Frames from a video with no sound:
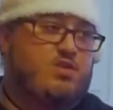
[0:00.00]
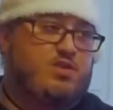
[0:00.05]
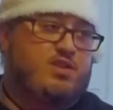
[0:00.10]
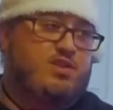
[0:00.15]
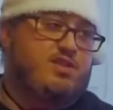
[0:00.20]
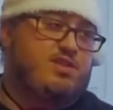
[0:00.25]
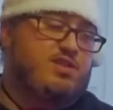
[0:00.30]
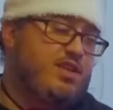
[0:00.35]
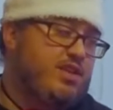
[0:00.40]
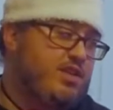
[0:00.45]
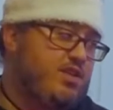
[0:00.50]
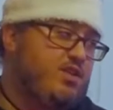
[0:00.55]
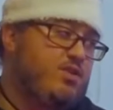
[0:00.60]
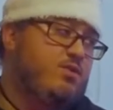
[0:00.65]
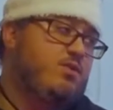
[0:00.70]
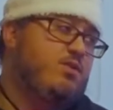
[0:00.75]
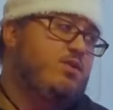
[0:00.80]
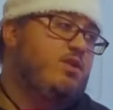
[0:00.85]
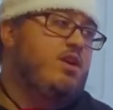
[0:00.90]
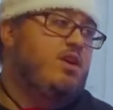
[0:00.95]
to
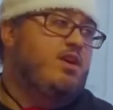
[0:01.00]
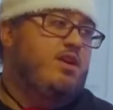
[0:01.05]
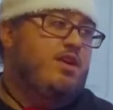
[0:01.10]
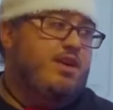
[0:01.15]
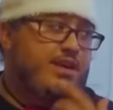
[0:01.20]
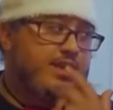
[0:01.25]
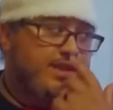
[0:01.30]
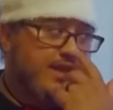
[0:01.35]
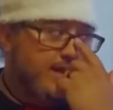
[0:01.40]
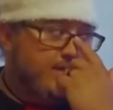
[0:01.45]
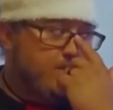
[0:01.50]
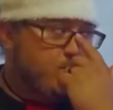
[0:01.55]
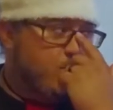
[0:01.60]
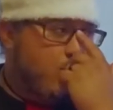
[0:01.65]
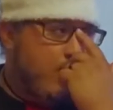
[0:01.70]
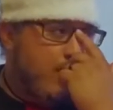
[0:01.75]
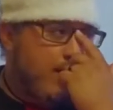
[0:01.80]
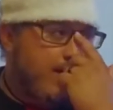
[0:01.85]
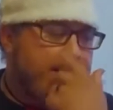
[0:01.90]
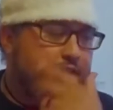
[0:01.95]
continue. And that's
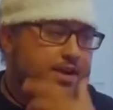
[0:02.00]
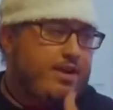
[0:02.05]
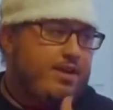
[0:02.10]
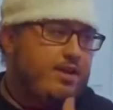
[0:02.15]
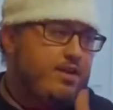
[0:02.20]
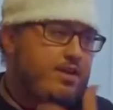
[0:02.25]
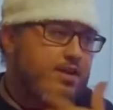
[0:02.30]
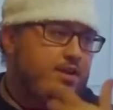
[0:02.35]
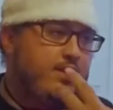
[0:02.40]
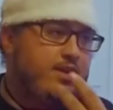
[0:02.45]
why